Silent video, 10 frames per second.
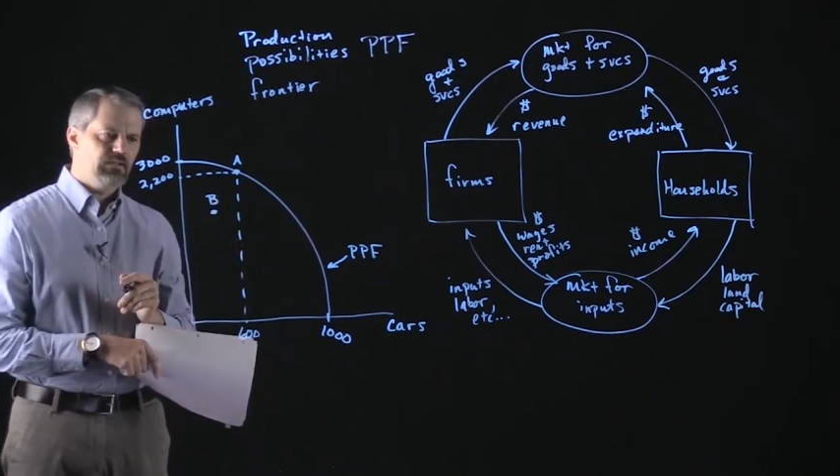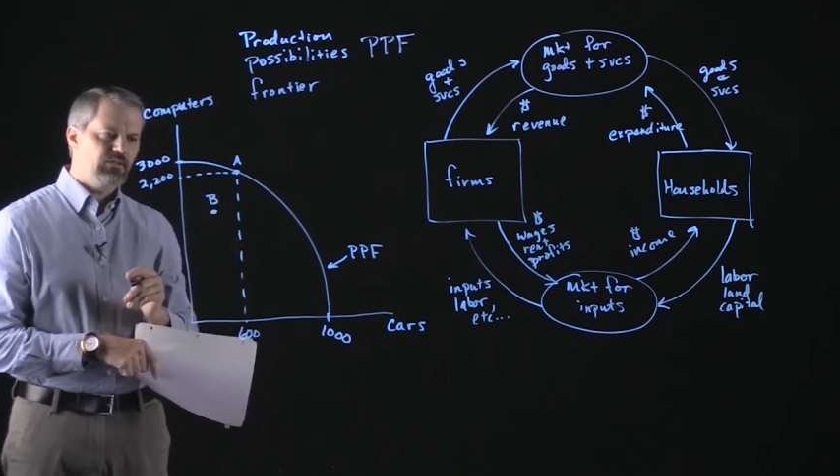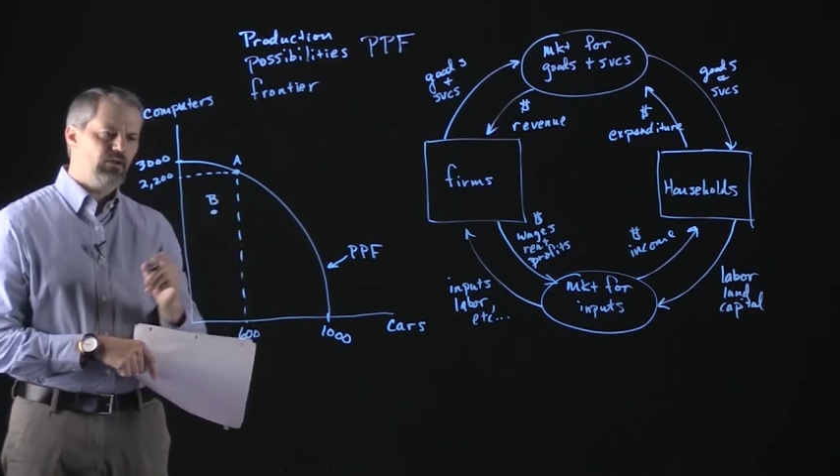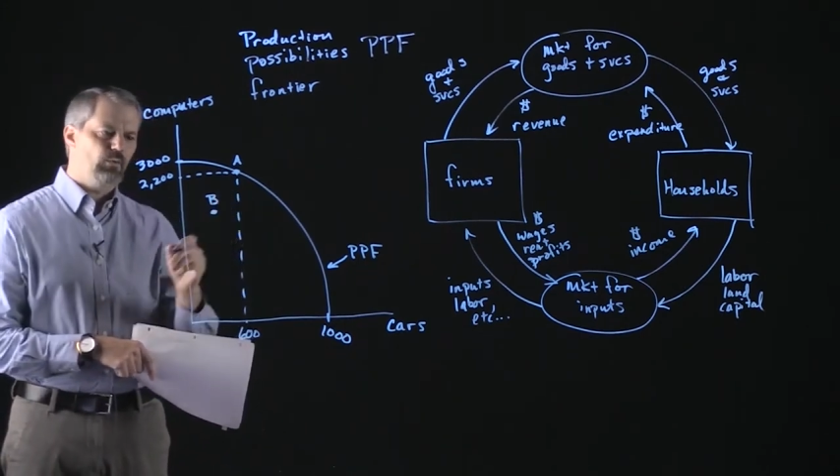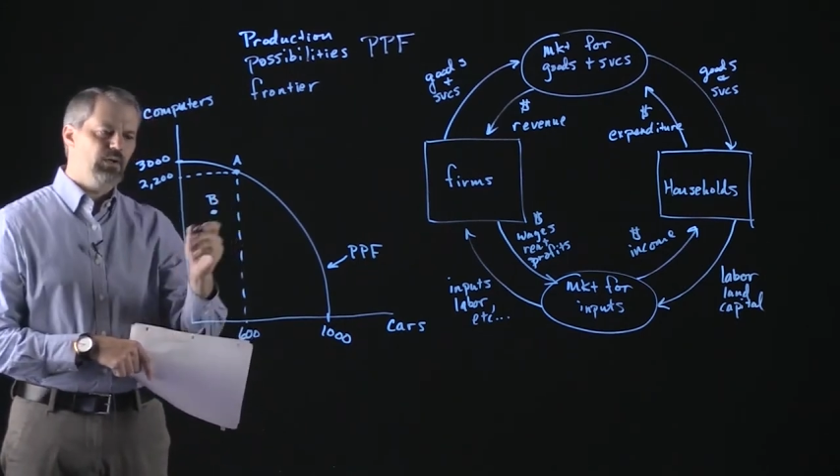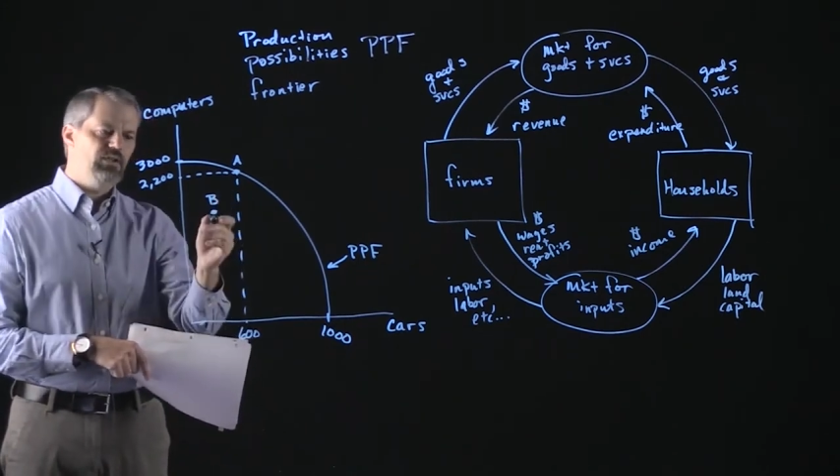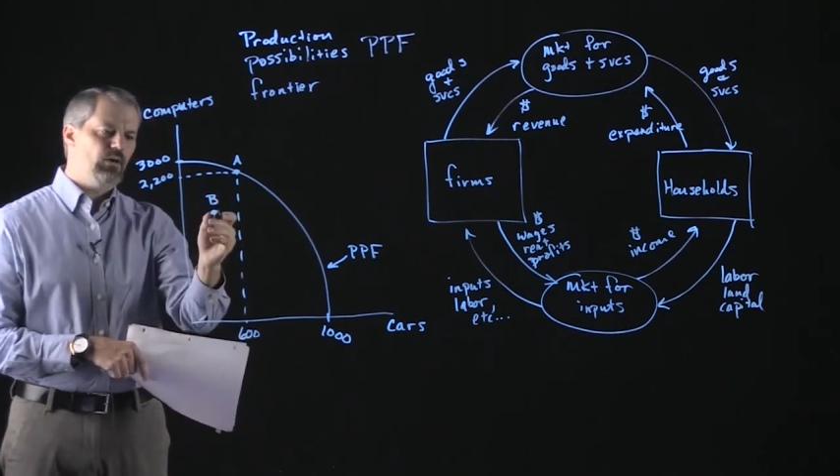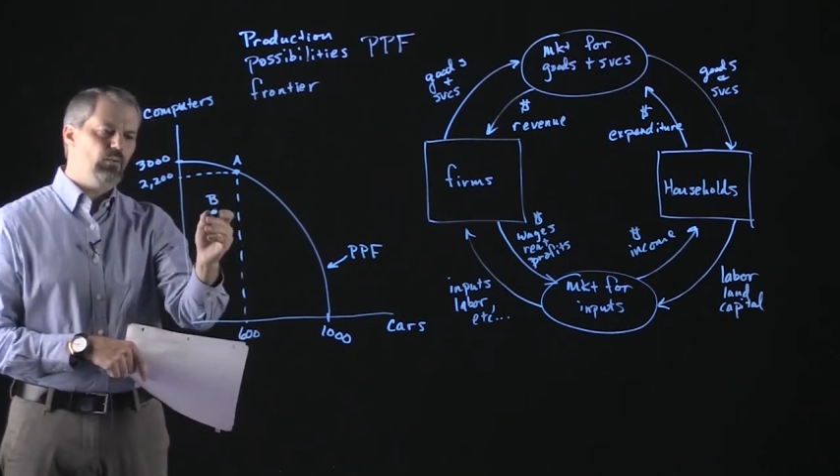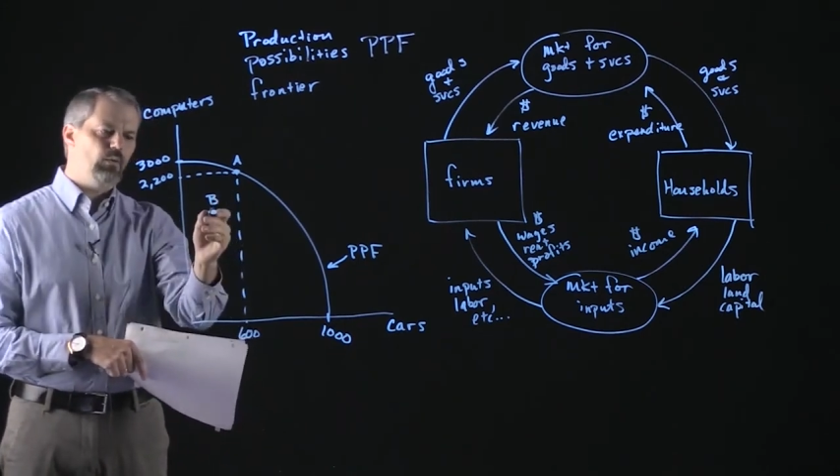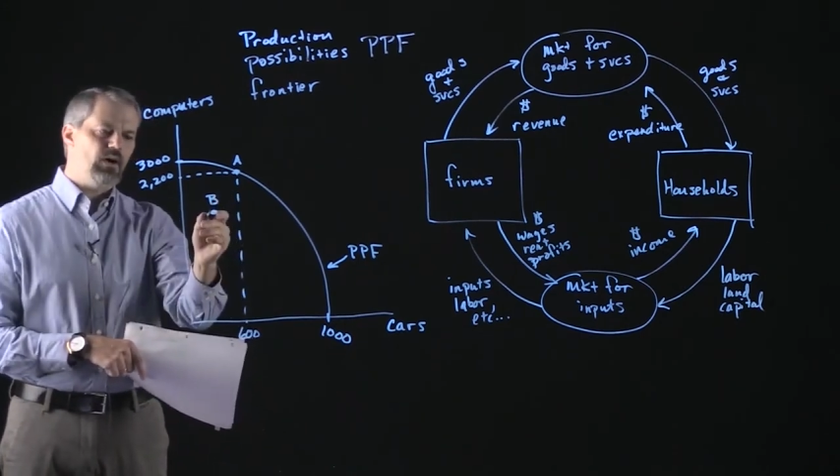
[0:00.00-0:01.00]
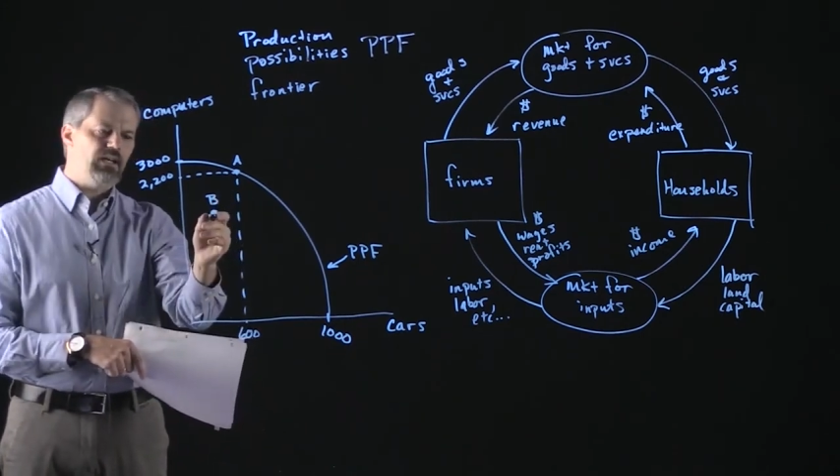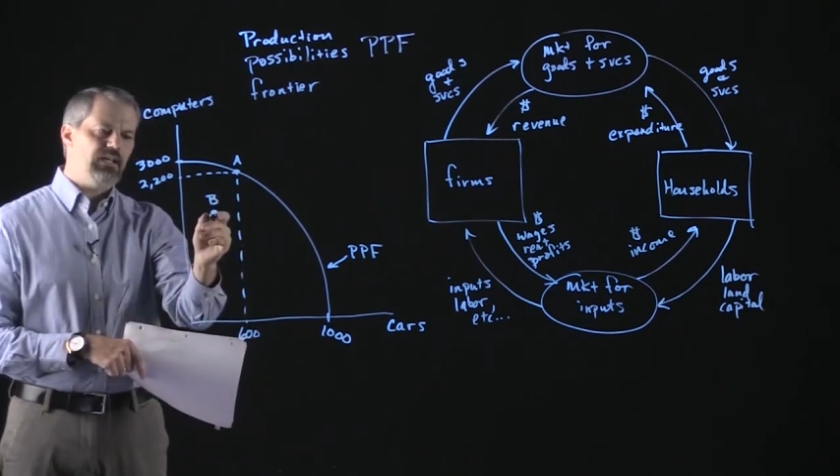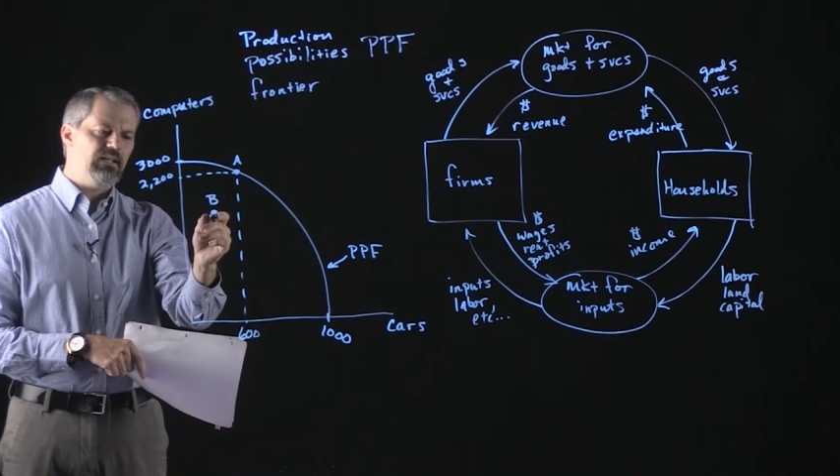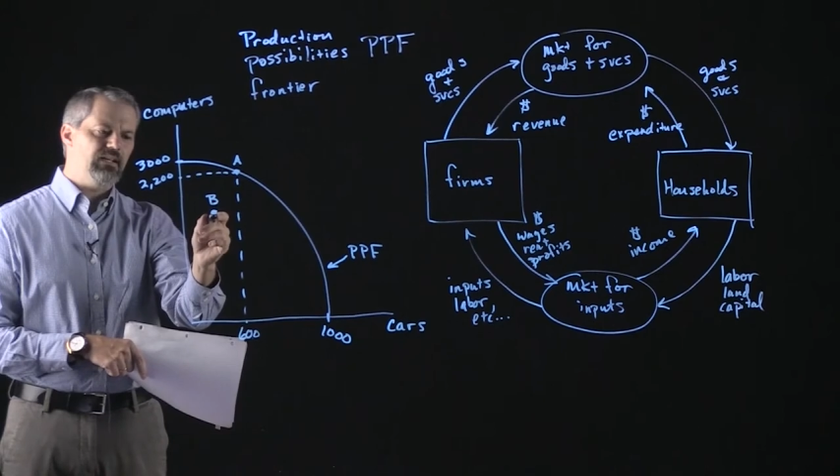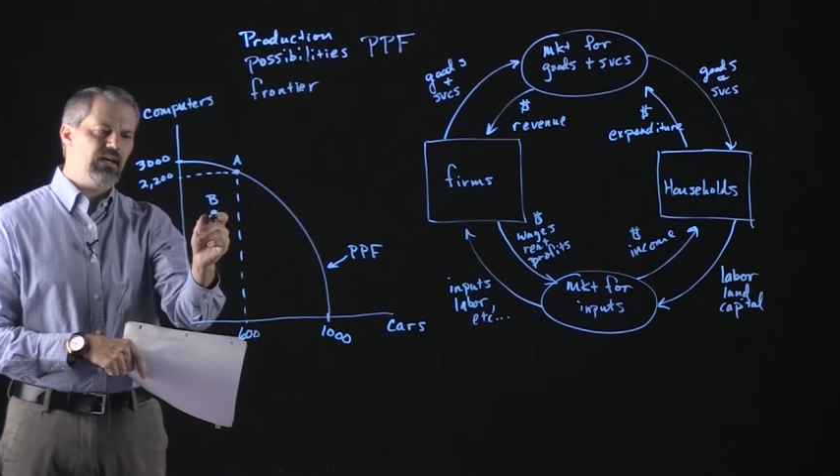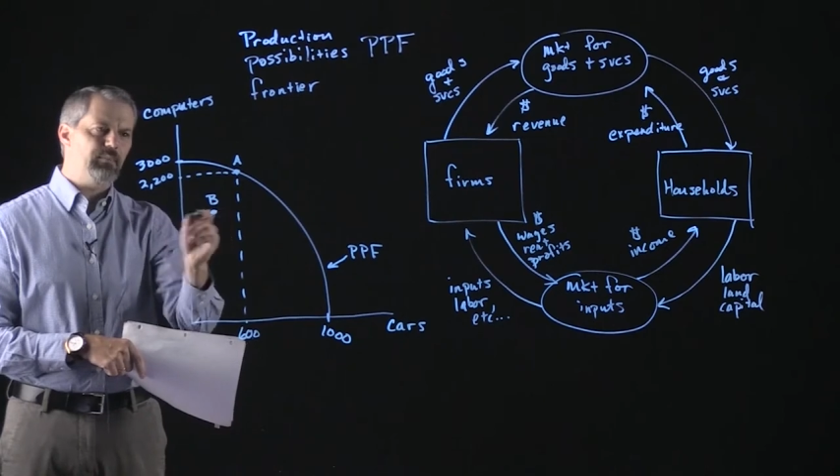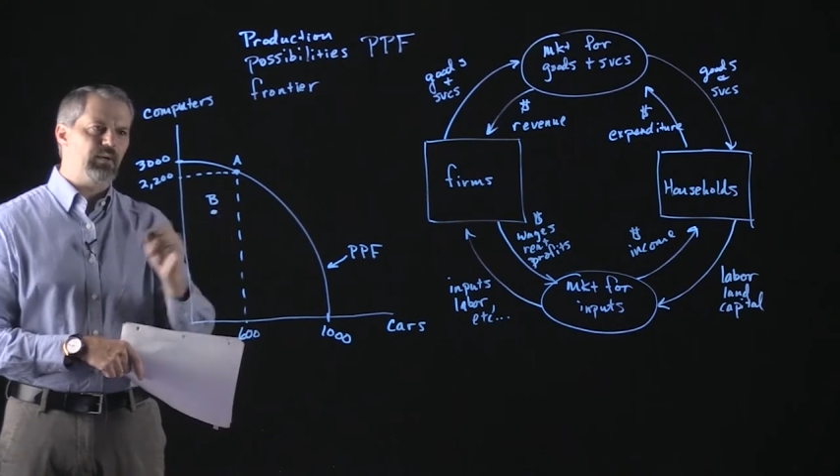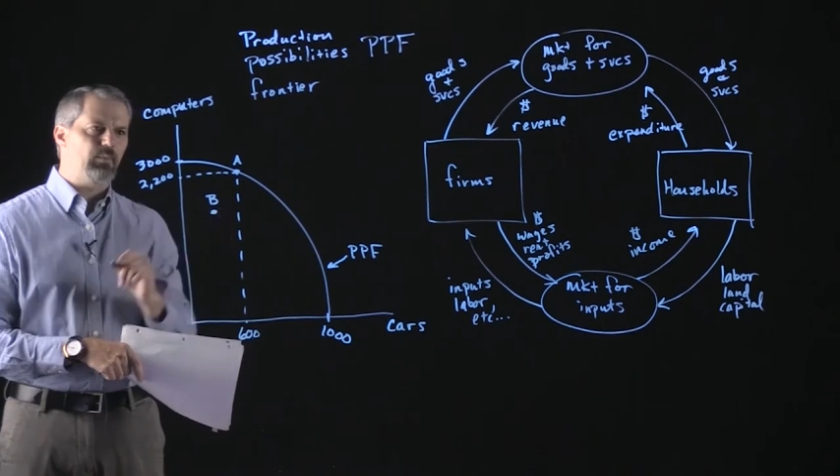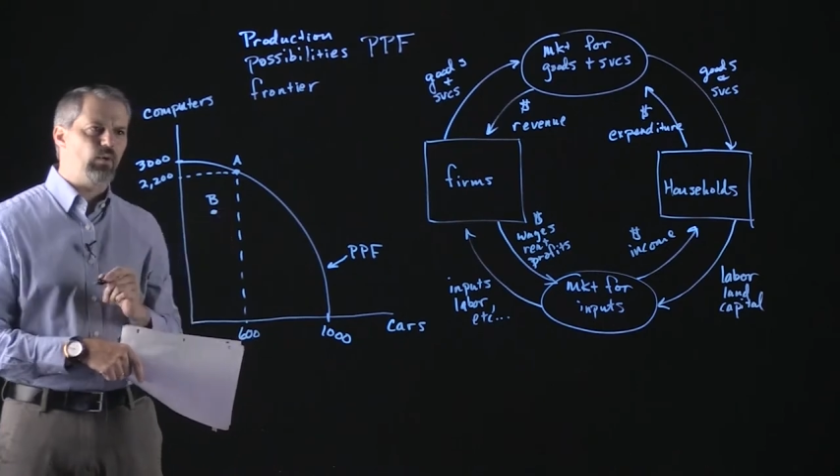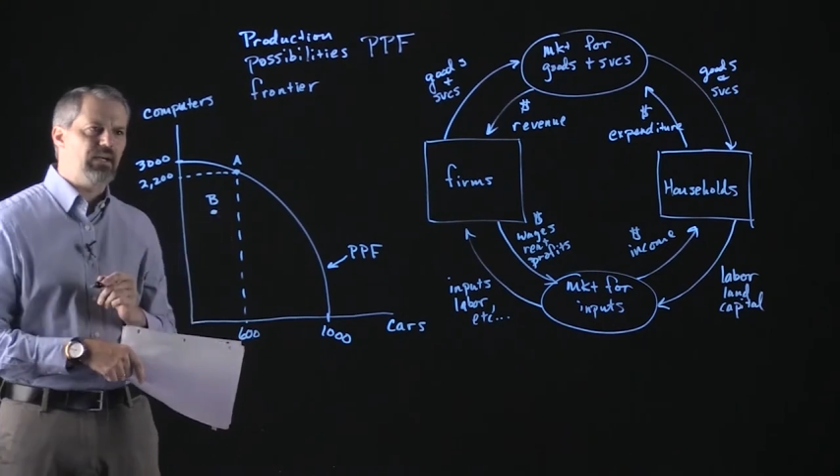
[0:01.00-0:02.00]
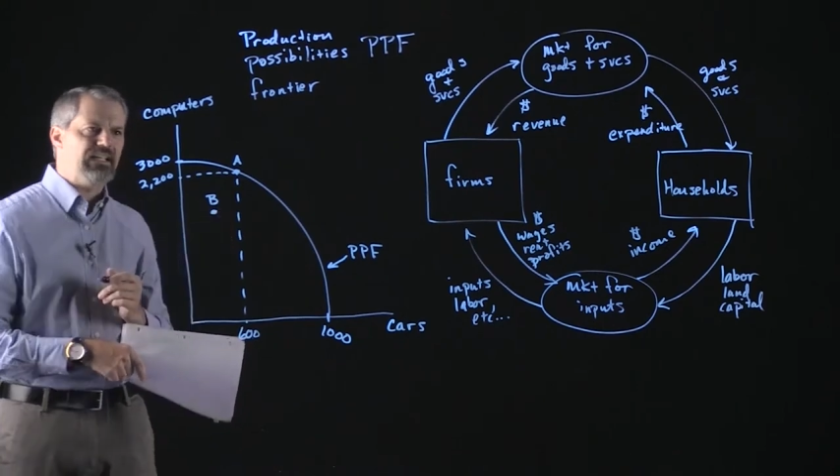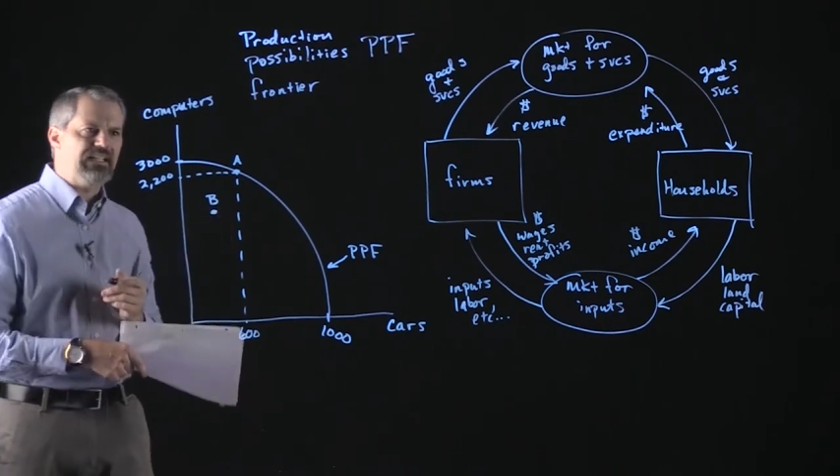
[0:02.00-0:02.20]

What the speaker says: So we don't want to end up at a point